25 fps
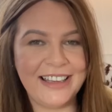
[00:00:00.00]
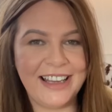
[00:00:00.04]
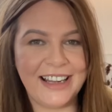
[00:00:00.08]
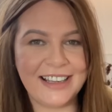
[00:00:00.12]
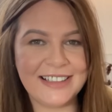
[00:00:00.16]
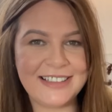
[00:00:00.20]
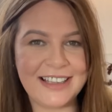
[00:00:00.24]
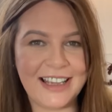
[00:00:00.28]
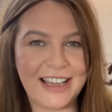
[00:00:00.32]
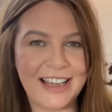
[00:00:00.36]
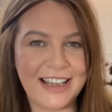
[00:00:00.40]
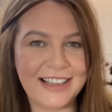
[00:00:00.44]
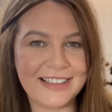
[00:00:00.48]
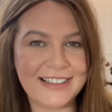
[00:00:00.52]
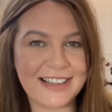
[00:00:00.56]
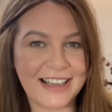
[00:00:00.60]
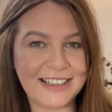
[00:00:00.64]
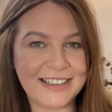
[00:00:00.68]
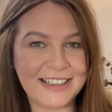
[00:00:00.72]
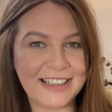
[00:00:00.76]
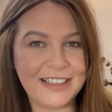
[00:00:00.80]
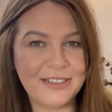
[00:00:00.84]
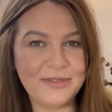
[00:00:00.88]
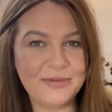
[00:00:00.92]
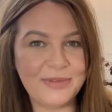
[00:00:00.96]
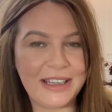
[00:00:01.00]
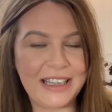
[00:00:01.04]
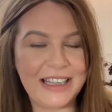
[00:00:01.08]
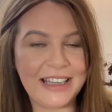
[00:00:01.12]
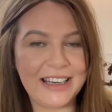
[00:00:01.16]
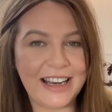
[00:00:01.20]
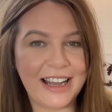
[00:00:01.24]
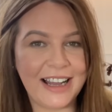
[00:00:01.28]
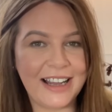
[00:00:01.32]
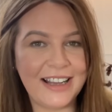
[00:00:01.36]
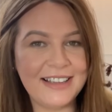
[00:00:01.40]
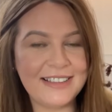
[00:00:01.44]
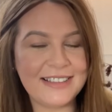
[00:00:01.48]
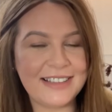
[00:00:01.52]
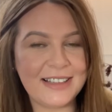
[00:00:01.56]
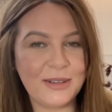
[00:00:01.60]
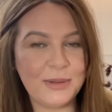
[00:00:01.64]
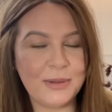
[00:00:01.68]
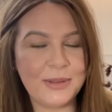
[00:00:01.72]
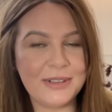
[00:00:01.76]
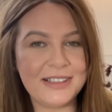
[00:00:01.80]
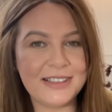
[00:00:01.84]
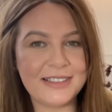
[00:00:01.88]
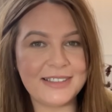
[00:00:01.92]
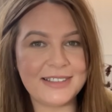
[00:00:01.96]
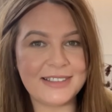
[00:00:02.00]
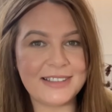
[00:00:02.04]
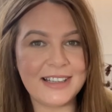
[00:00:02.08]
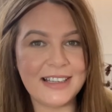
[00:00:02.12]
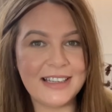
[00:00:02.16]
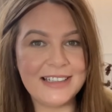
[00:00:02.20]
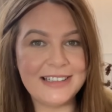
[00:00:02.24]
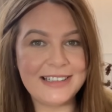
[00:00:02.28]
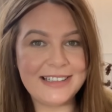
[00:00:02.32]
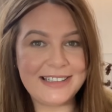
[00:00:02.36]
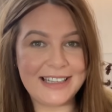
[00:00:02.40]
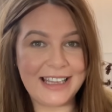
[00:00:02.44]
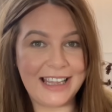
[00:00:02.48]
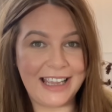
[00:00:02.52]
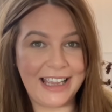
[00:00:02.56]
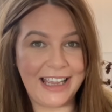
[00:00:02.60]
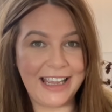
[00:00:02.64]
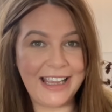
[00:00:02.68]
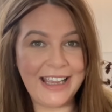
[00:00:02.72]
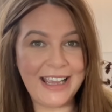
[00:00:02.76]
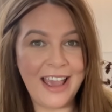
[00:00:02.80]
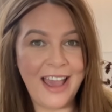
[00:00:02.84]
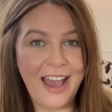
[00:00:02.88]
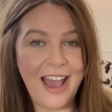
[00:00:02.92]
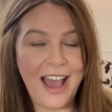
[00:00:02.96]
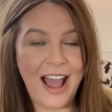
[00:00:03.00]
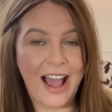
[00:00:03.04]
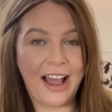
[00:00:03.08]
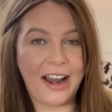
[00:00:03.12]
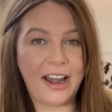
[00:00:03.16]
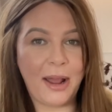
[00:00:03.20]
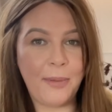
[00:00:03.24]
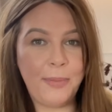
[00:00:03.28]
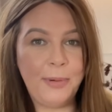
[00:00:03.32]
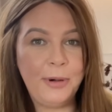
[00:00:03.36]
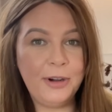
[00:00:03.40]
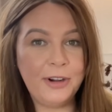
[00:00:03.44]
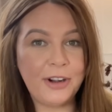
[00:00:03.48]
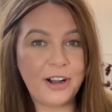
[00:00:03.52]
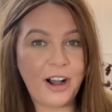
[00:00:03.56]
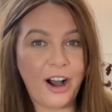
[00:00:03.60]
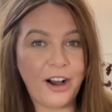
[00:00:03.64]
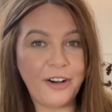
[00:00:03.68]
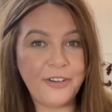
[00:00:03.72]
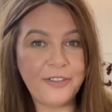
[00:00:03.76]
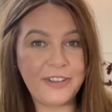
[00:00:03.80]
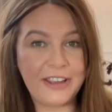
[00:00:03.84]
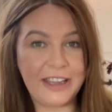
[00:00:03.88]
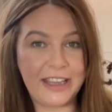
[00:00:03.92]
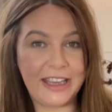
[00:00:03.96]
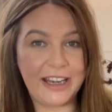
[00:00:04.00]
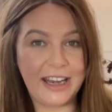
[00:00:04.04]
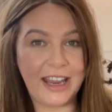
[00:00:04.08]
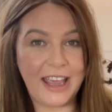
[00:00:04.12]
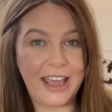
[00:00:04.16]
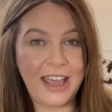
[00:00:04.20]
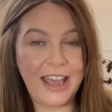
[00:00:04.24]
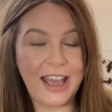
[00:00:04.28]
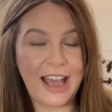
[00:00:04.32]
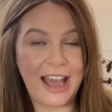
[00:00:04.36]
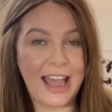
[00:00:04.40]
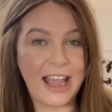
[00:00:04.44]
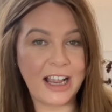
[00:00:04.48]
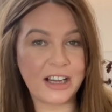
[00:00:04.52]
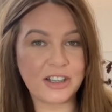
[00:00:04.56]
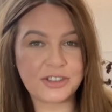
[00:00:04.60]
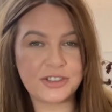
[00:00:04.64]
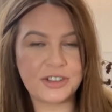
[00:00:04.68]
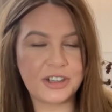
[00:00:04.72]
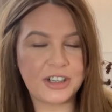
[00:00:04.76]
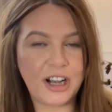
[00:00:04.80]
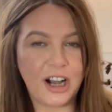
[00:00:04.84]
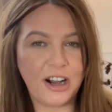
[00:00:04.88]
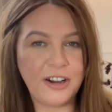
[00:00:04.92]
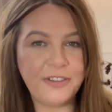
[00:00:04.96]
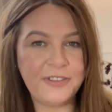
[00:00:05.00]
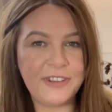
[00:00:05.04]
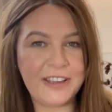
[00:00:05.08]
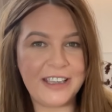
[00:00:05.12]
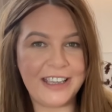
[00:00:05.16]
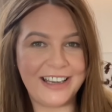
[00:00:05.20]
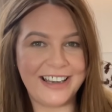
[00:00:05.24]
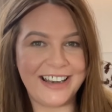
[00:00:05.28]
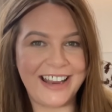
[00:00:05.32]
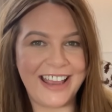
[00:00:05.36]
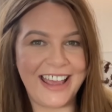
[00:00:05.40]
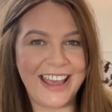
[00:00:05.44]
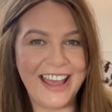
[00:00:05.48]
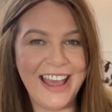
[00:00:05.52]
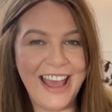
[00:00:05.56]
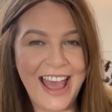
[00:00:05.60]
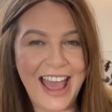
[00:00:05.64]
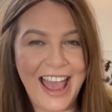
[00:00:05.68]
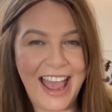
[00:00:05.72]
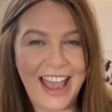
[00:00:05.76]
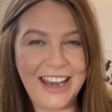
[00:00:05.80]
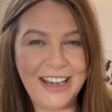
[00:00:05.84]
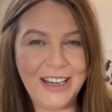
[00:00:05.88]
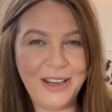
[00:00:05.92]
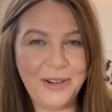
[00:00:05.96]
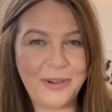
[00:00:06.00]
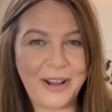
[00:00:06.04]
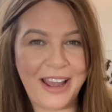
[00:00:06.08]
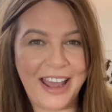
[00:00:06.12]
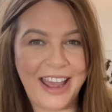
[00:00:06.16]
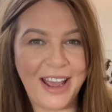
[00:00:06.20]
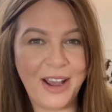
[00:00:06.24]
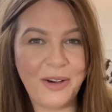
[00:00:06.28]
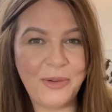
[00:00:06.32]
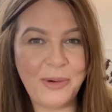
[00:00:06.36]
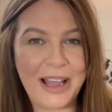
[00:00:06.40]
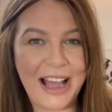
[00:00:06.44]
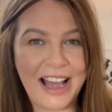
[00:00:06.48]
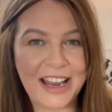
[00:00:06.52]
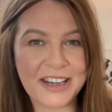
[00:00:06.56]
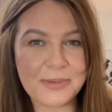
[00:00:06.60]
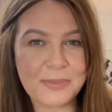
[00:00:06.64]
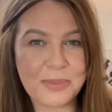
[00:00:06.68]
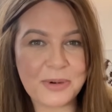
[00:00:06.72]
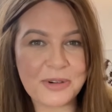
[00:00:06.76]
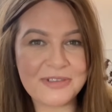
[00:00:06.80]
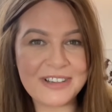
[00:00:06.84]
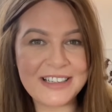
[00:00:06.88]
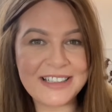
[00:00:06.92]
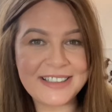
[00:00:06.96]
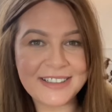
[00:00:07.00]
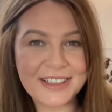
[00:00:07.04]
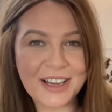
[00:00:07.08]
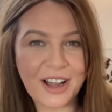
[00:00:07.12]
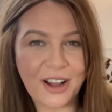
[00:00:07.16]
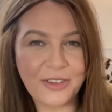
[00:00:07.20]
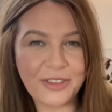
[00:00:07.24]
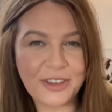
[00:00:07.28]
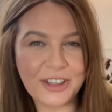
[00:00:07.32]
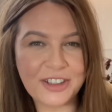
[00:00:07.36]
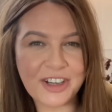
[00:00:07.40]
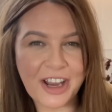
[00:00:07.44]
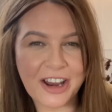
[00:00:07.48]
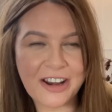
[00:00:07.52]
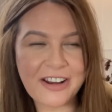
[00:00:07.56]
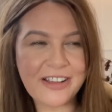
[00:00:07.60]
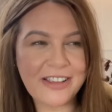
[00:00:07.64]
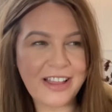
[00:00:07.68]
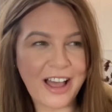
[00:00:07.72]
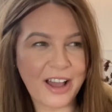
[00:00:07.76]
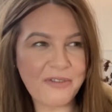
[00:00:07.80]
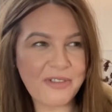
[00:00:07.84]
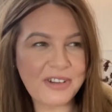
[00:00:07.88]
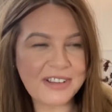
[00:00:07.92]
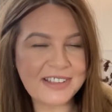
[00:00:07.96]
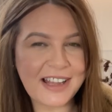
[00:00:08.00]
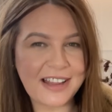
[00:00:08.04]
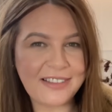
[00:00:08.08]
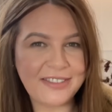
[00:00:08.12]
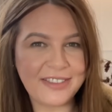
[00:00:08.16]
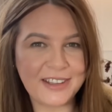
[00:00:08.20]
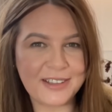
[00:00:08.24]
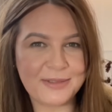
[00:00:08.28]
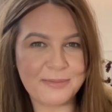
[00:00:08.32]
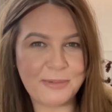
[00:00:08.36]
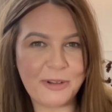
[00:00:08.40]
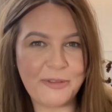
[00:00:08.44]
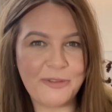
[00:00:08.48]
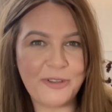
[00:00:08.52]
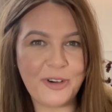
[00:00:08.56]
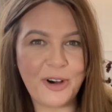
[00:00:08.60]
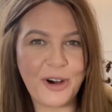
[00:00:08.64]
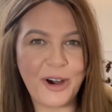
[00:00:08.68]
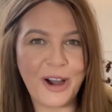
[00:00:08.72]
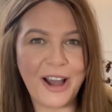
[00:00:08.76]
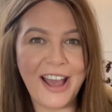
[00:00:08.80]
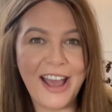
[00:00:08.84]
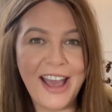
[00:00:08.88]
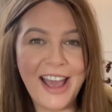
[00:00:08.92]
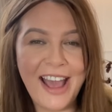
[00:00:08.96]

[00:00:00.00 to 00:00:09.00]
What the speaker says: lattes, I didn't realize it was tea and I put coffee in it, extra coffee in it. Anyway, we had a barista on the channel. Have I said this before?